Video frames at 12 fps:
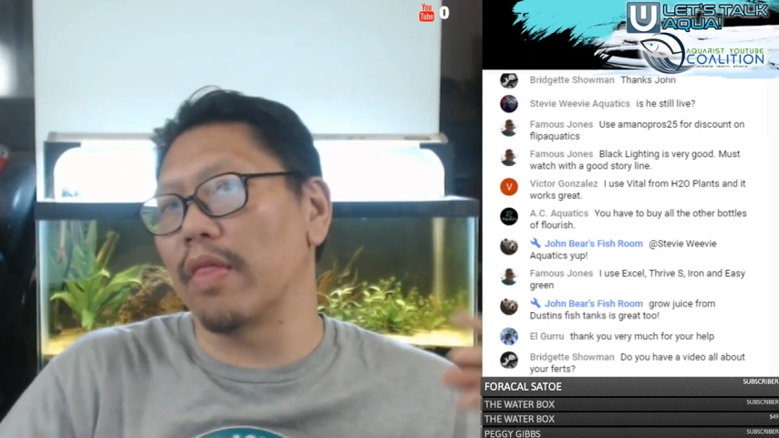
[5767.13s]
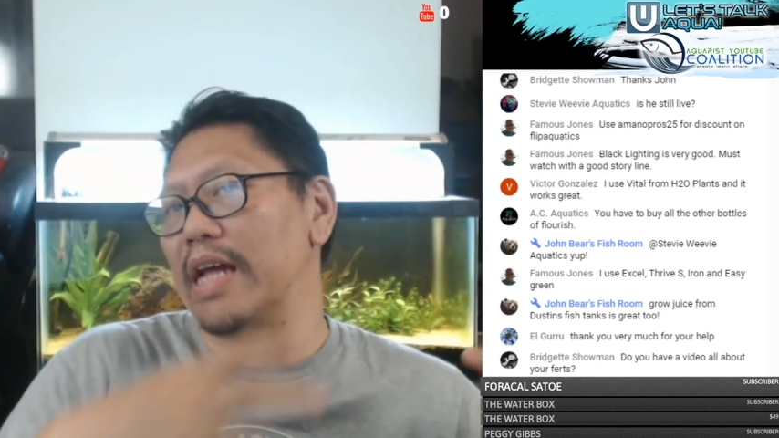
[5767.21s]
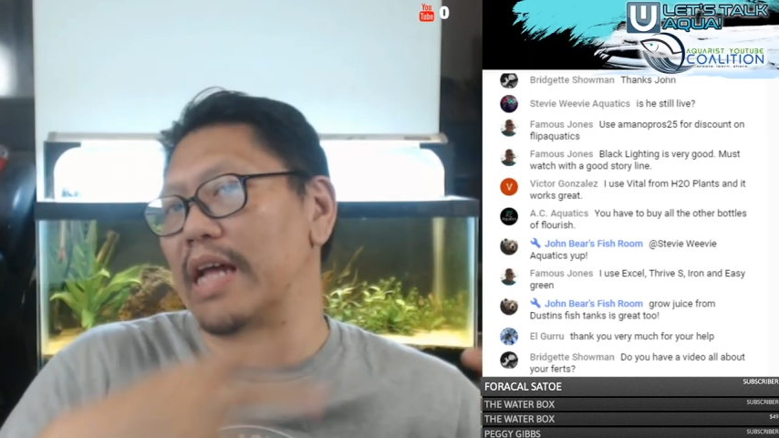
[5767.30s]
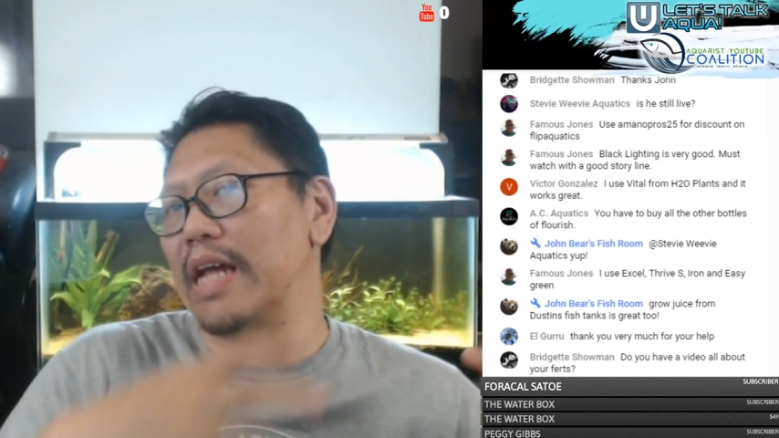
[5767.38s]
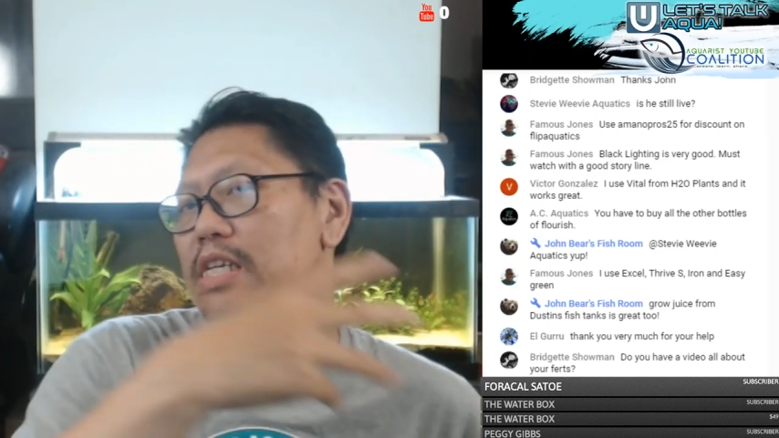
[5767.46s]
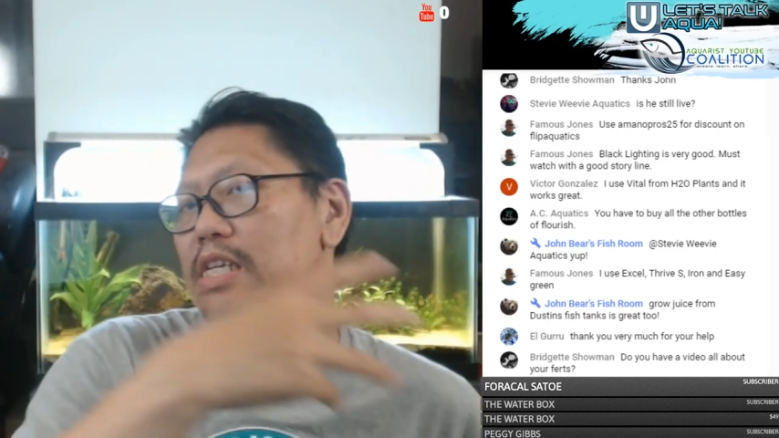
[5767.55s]

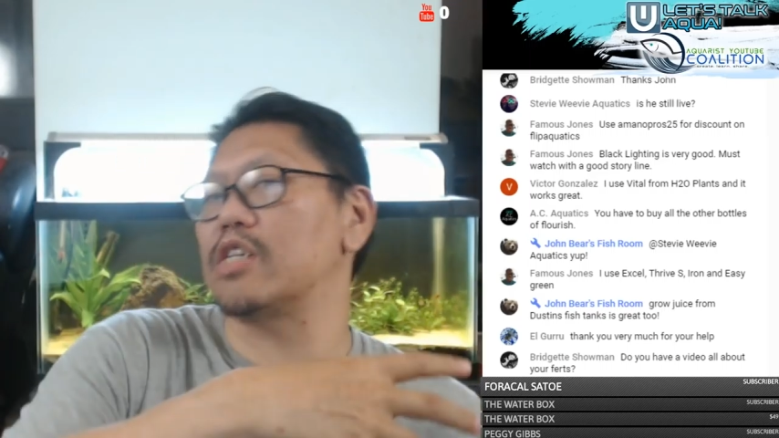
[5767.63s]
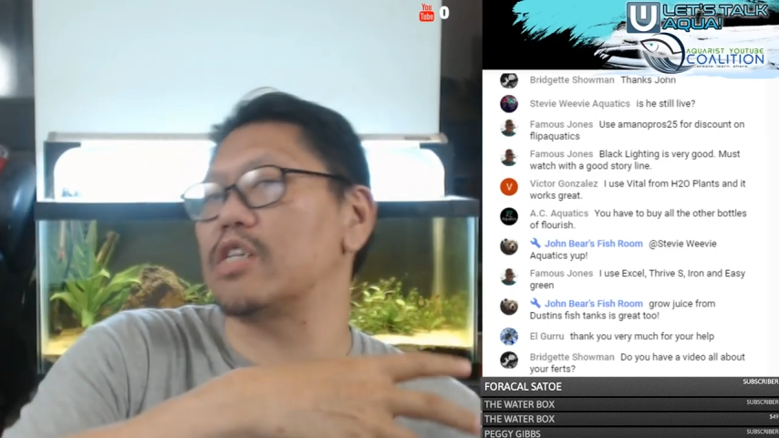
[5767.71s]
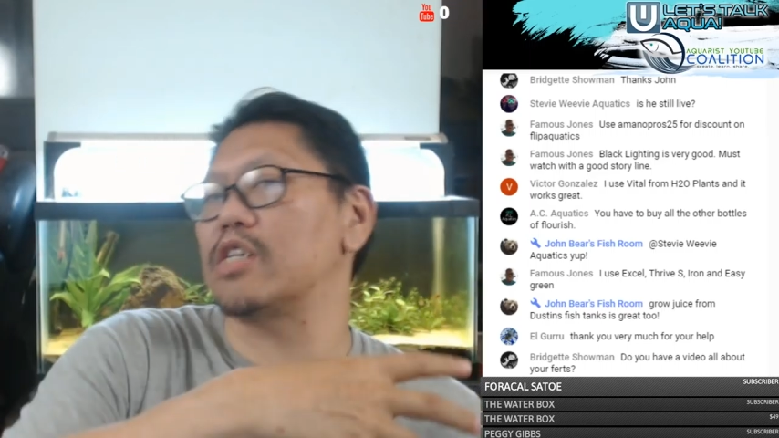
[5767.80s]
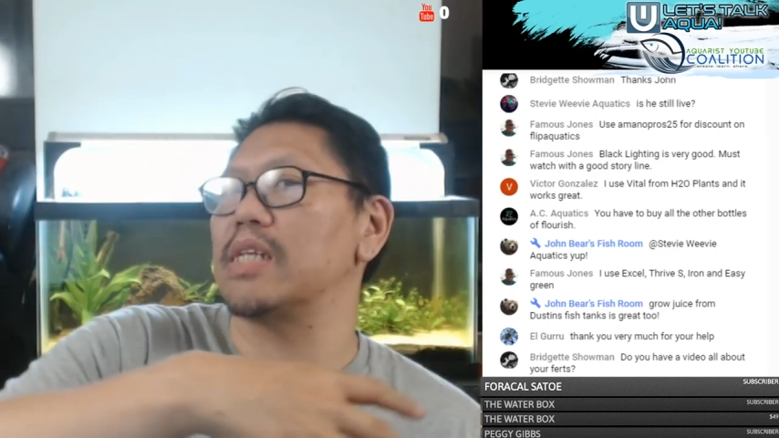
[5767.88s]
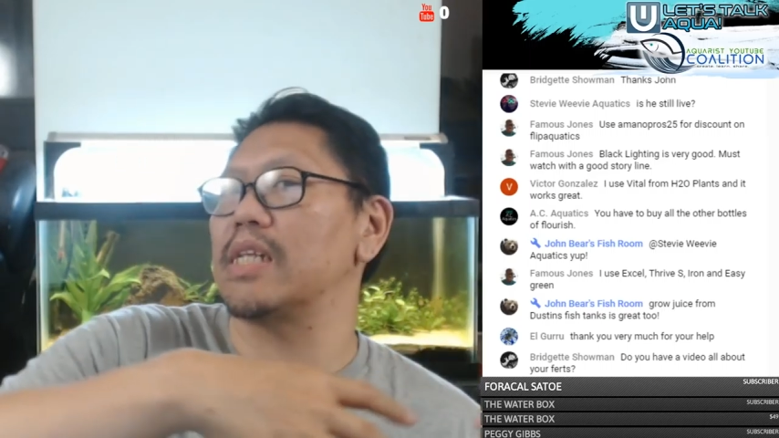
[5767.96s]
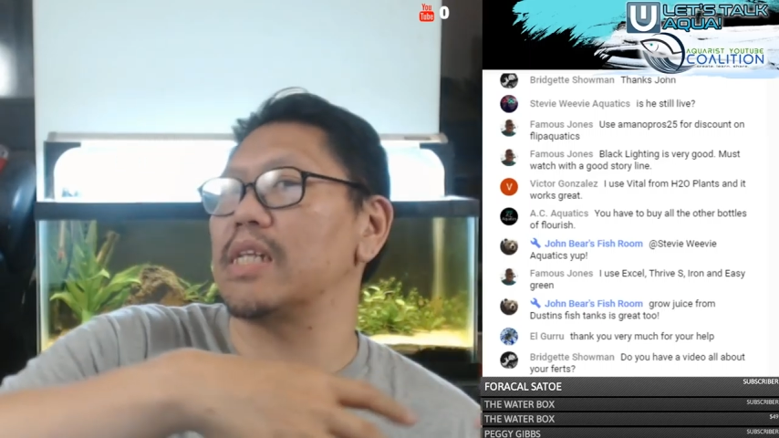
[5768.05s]
that series is
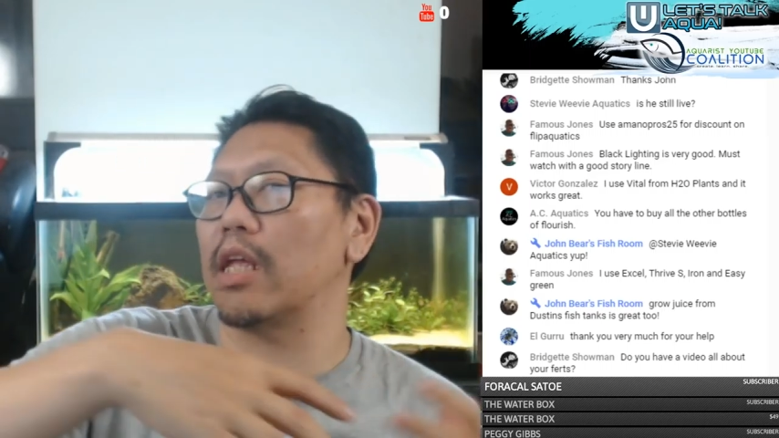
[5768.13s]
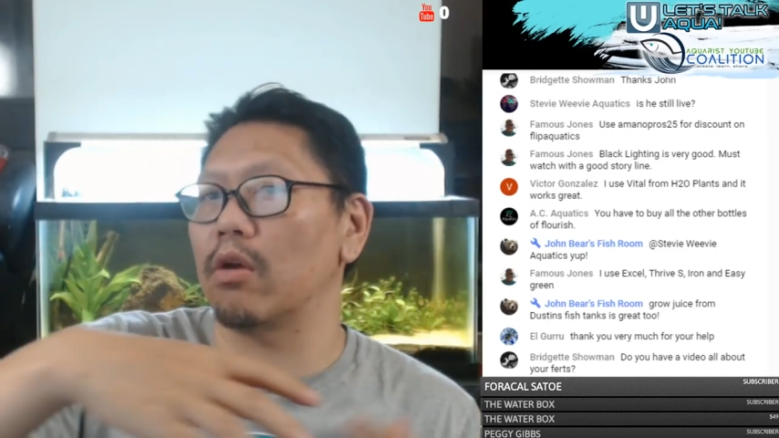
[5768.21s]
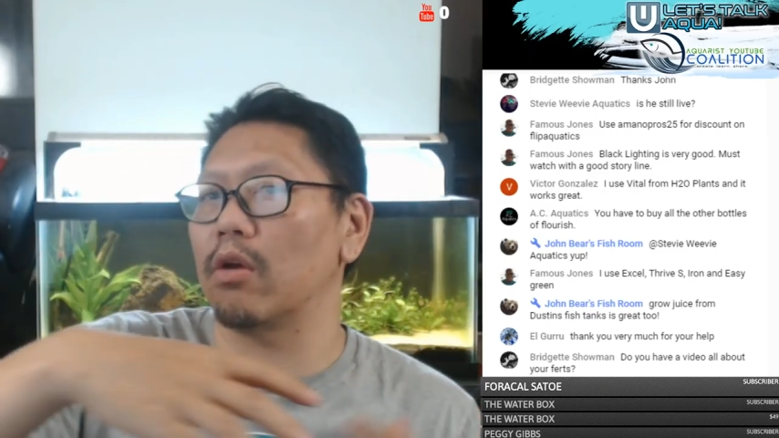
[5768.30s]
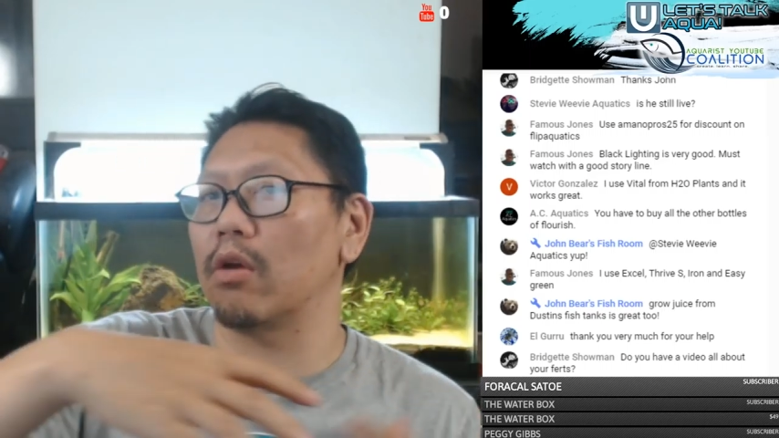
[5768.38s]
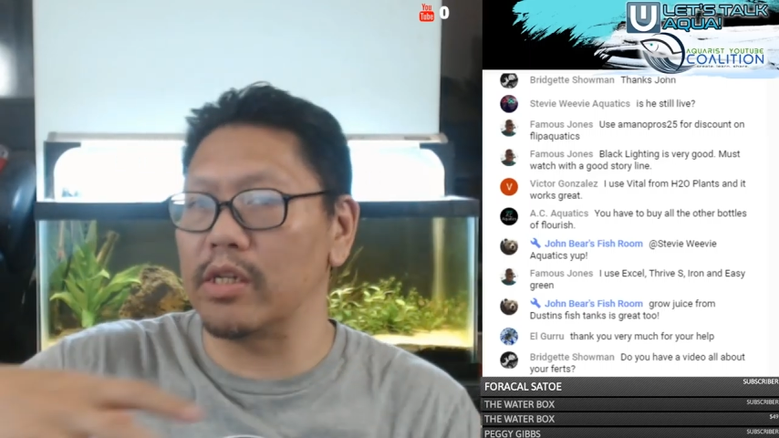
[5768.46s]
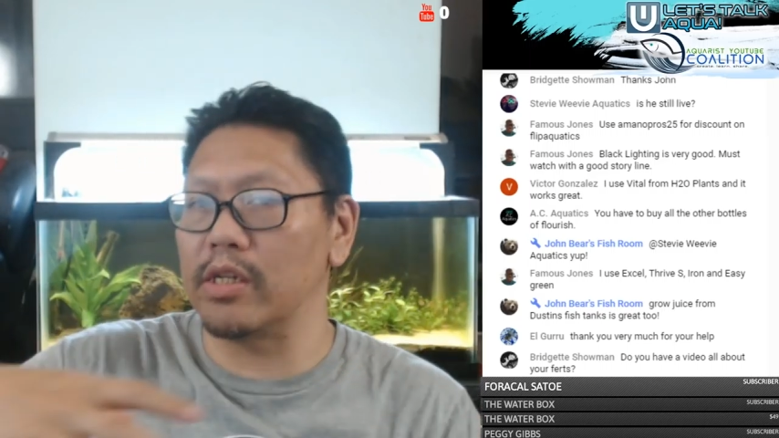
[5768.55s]
supposed to take
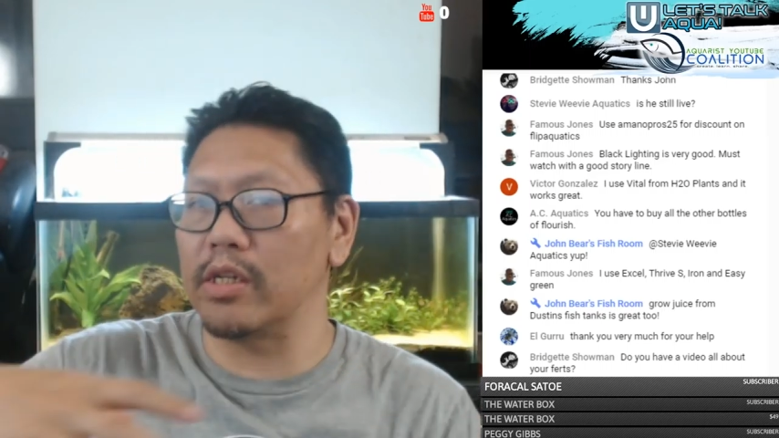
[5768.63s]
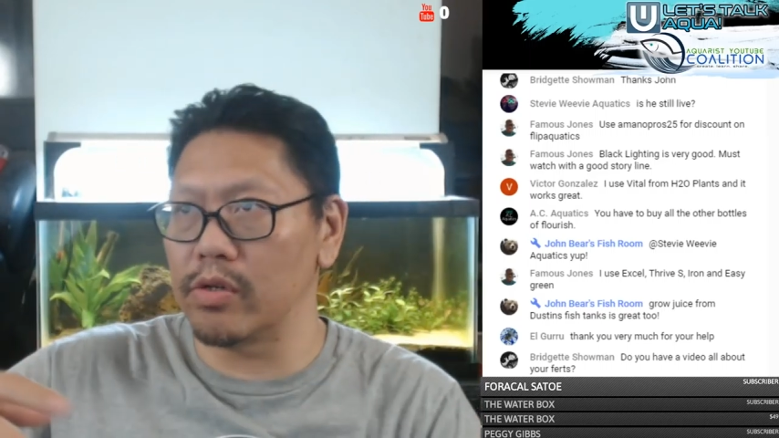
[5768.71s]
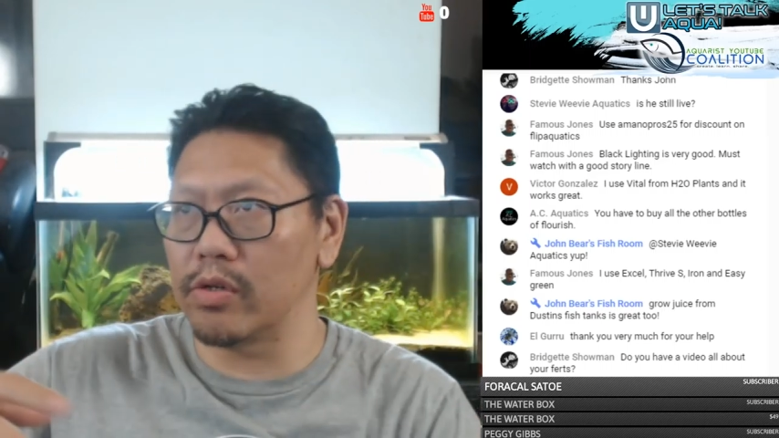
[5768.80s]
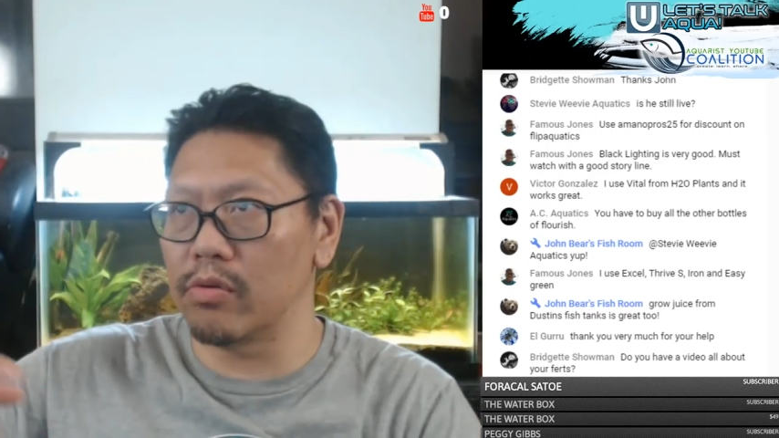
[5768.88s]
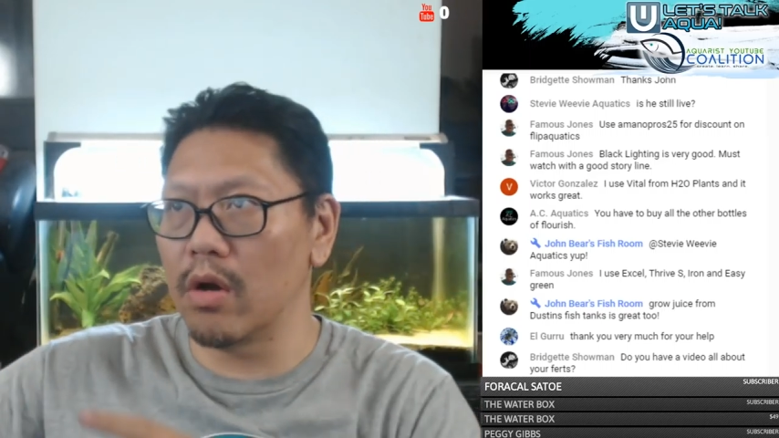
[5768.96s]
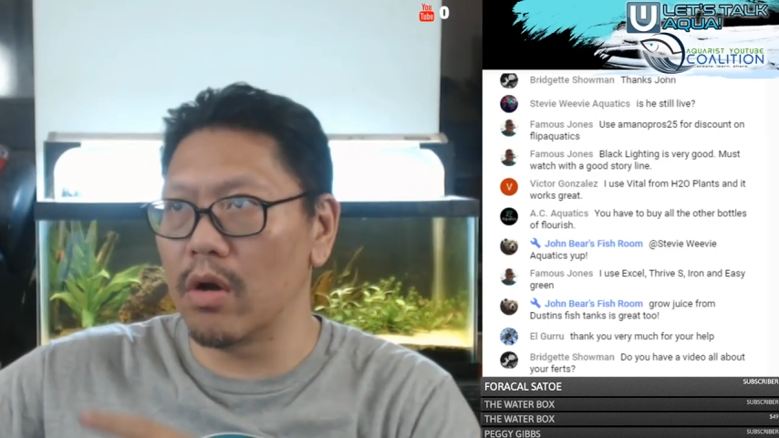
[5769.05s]
you
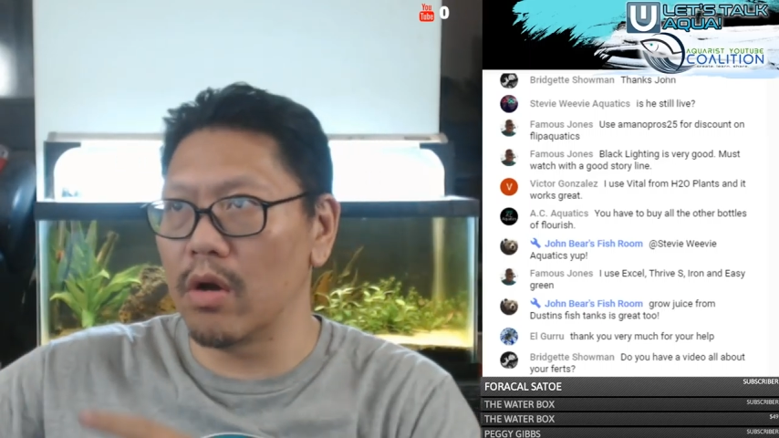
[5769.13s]
into